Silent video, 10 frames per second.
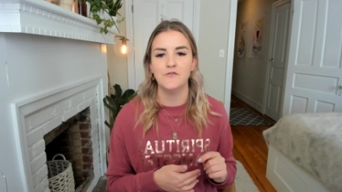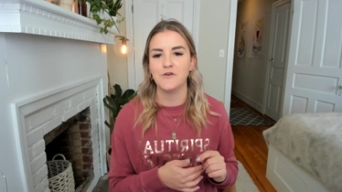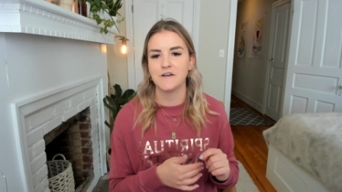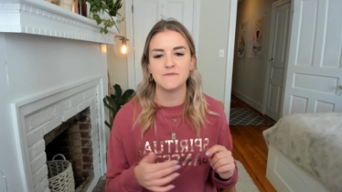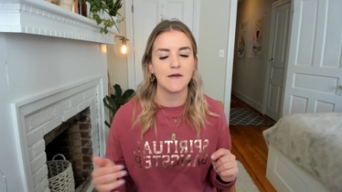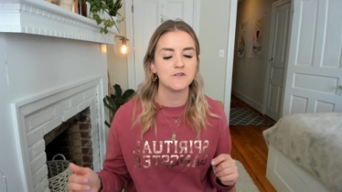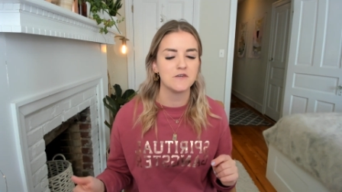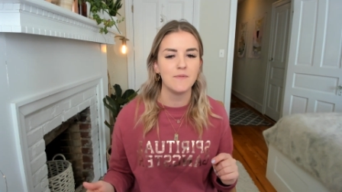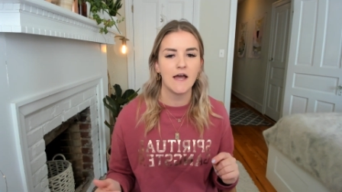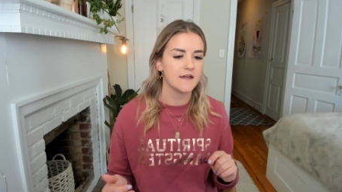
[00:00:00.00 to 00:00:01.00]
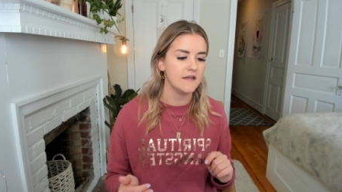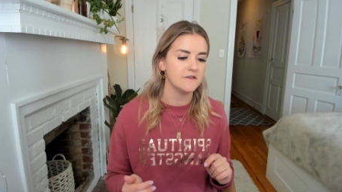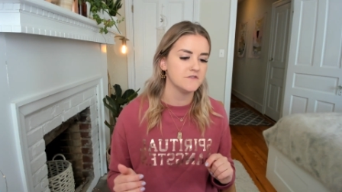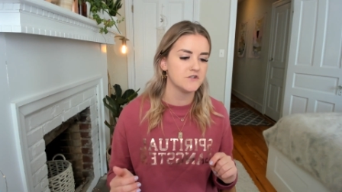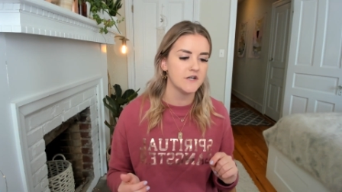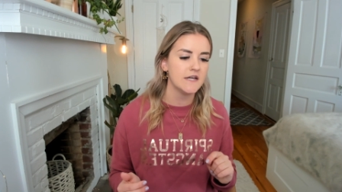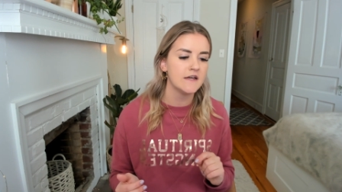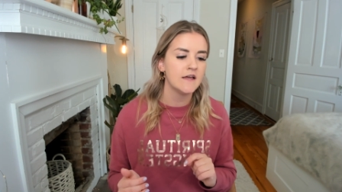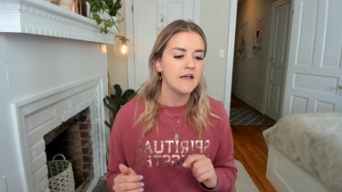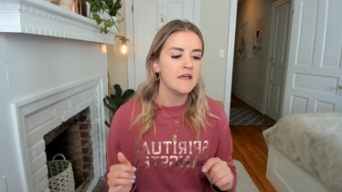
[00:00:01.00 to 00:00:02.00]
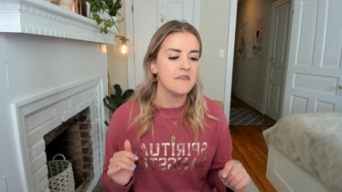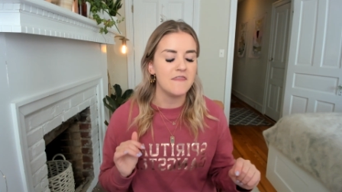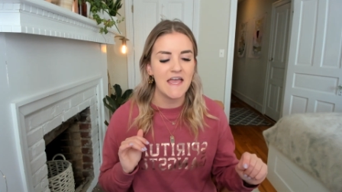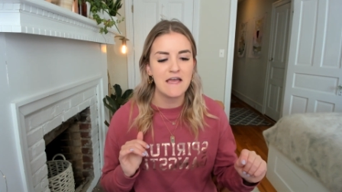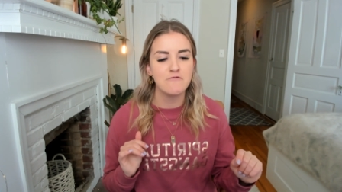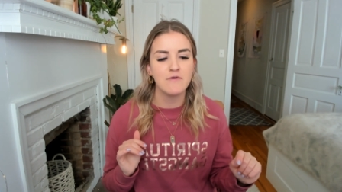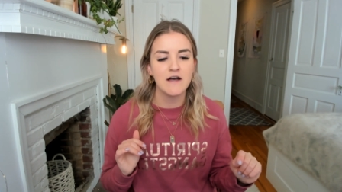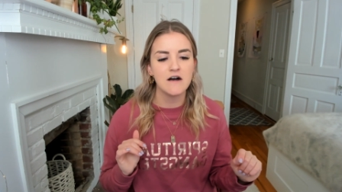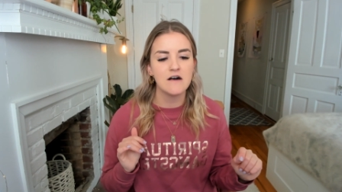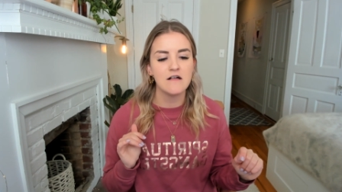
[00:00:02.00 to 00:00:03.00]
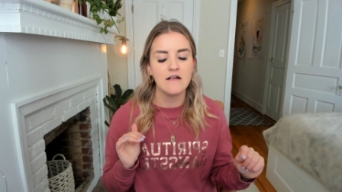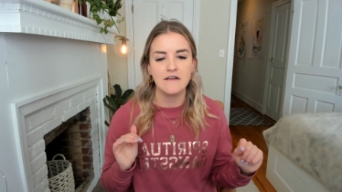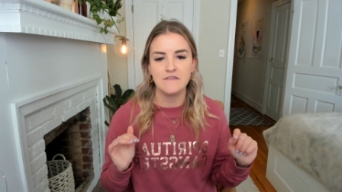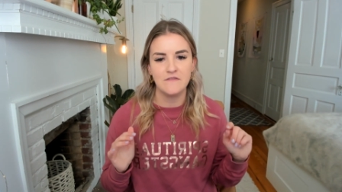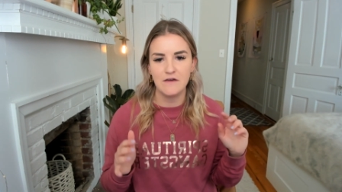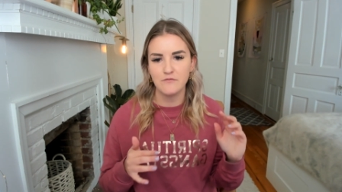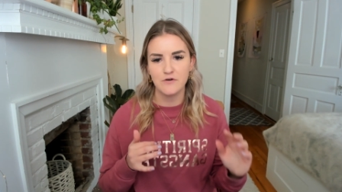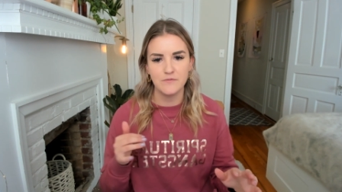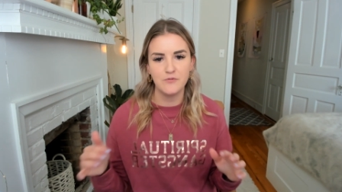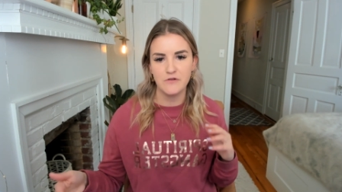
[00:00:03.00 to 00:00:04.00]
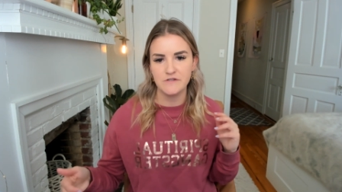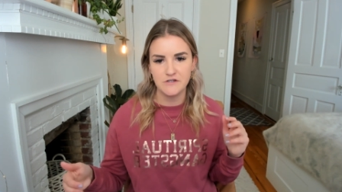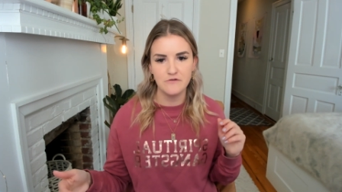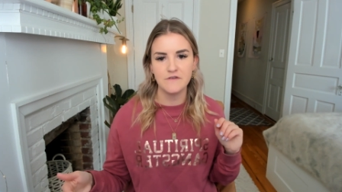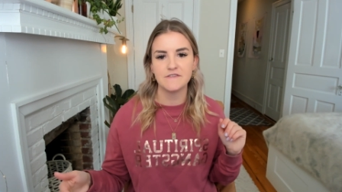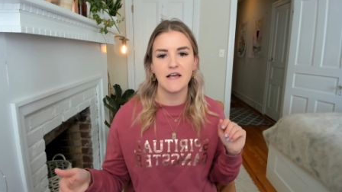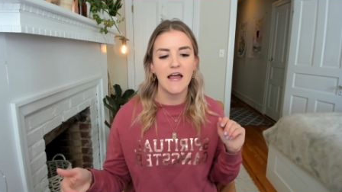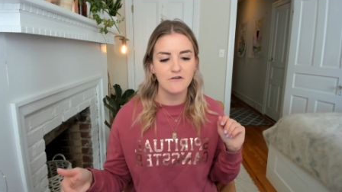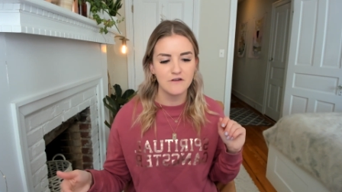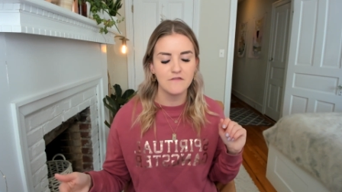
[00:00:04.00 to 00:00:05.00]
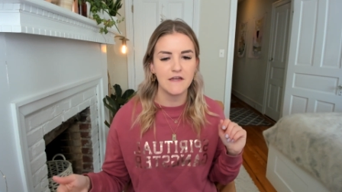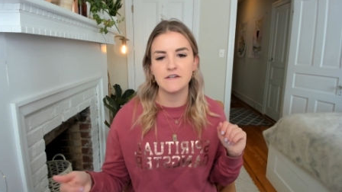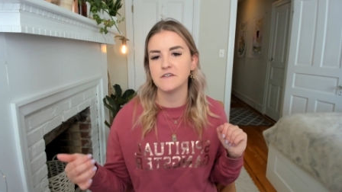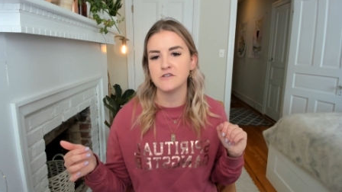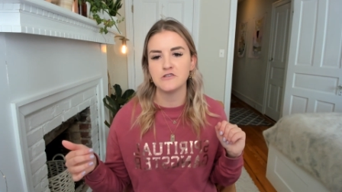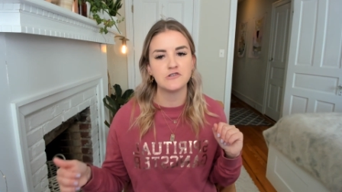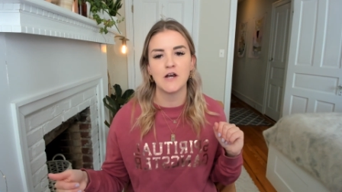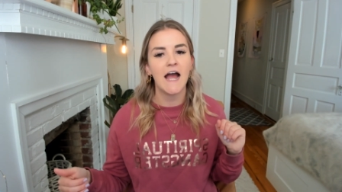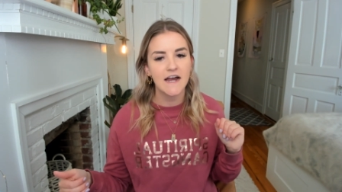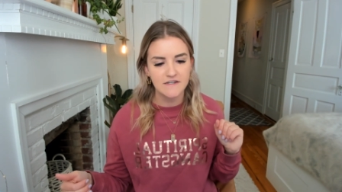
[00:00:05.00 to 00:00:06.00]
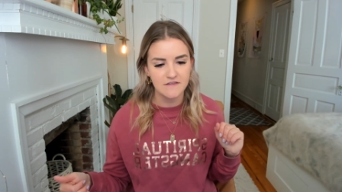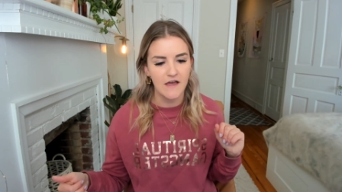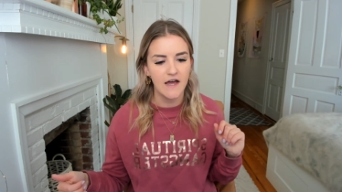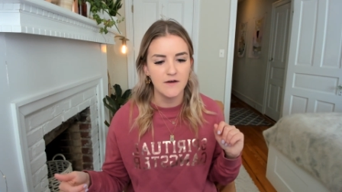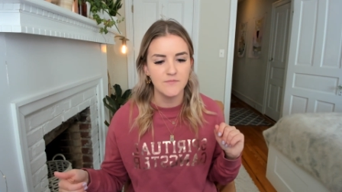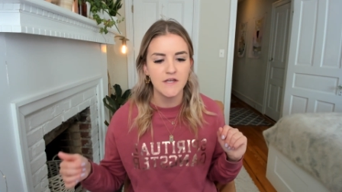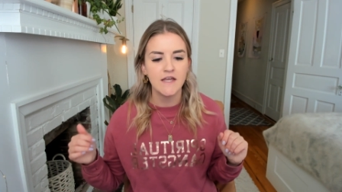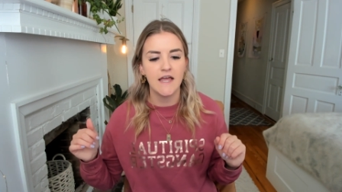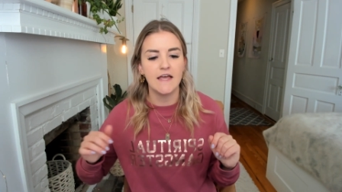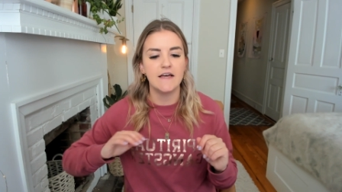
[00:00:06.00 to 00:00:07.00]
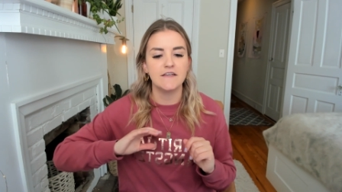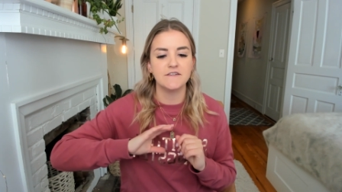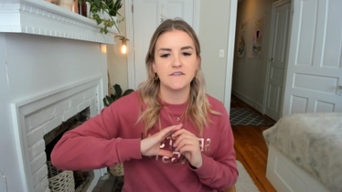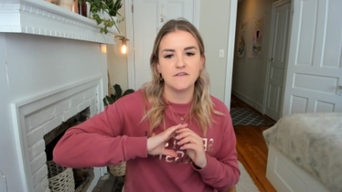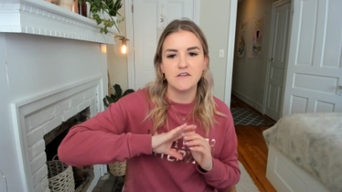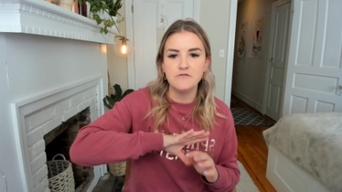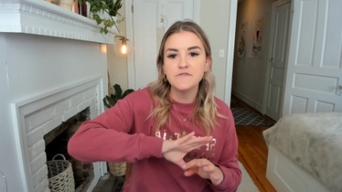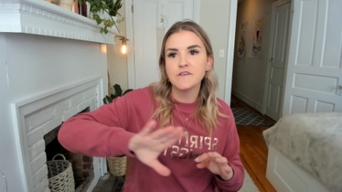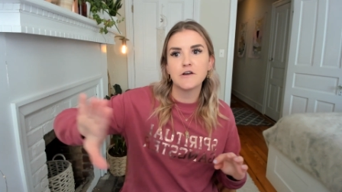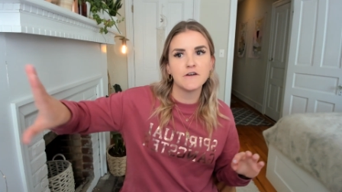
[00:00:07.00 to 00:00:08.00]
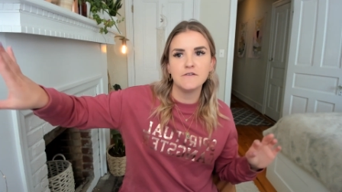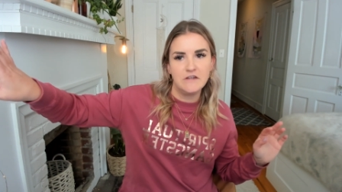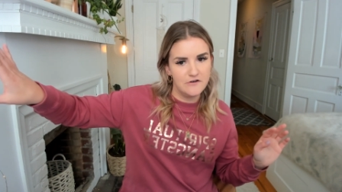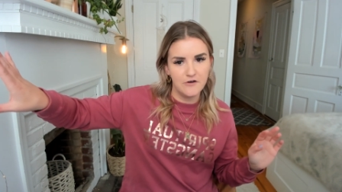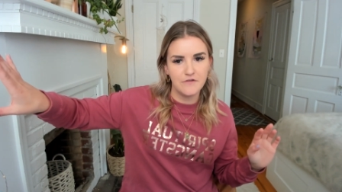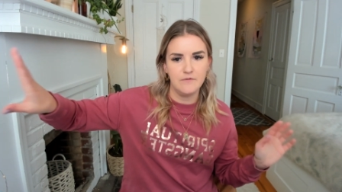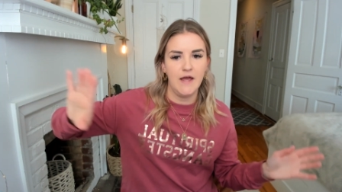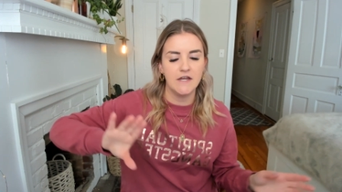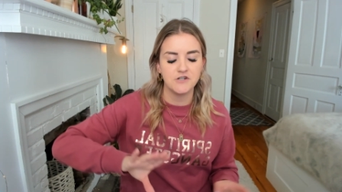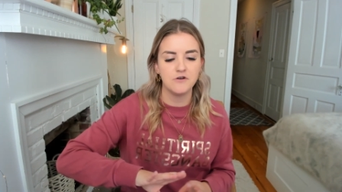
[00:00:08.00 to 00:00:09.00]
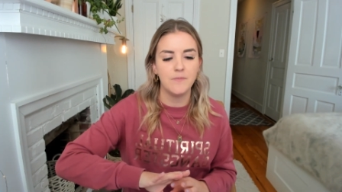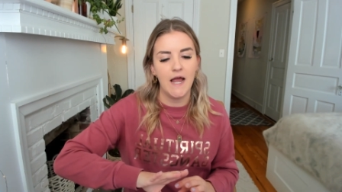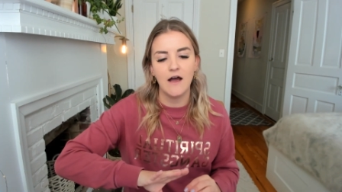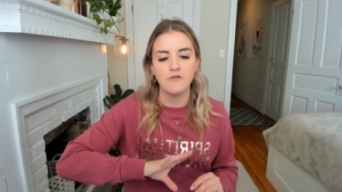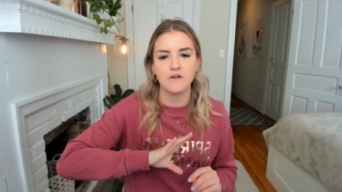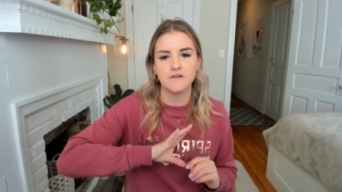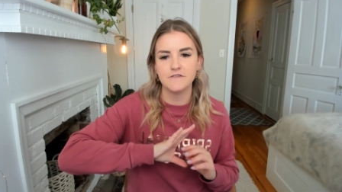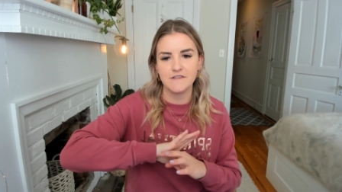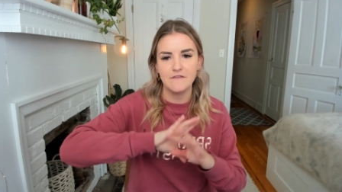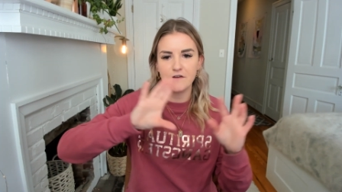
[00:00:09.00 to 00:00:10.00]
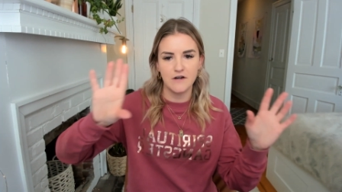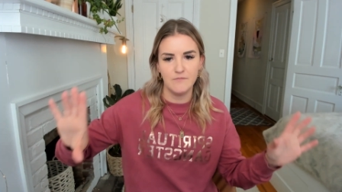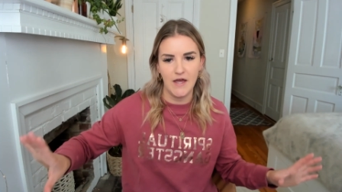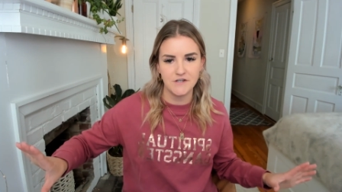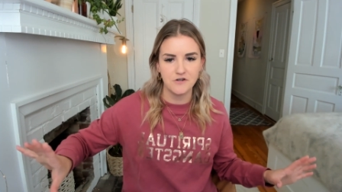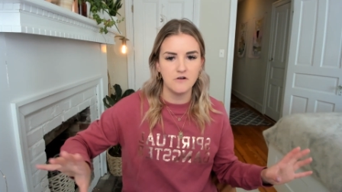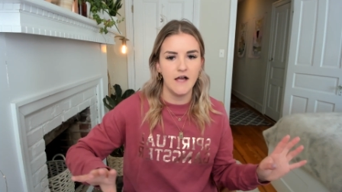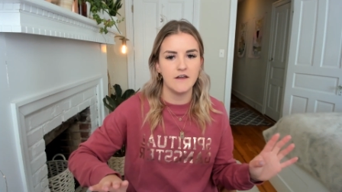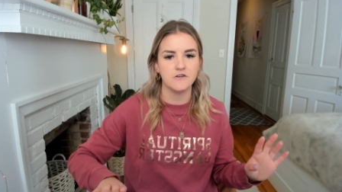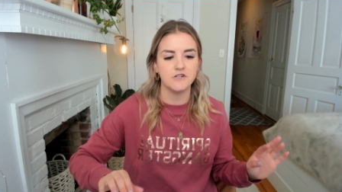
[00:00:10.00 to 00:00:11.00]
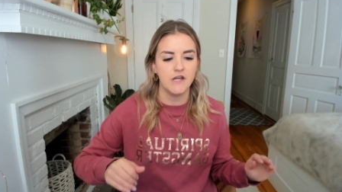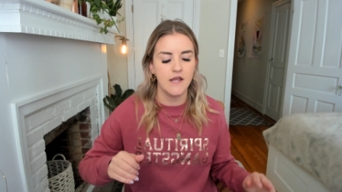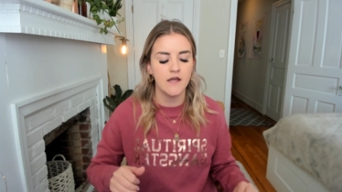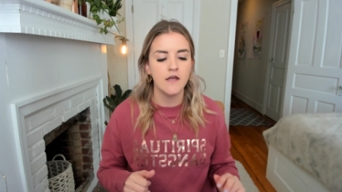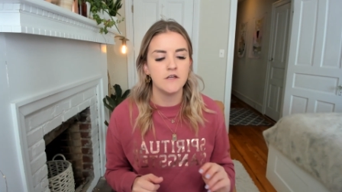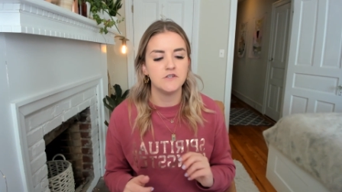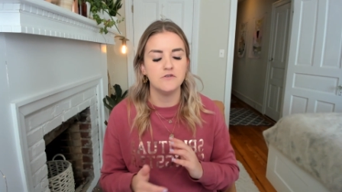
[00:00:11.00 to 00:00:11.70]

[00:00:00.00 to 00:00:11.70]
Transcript: or especially back in history, they will they will pl- do the siren thing to distract them and use their you know their magical powers and their magical energy to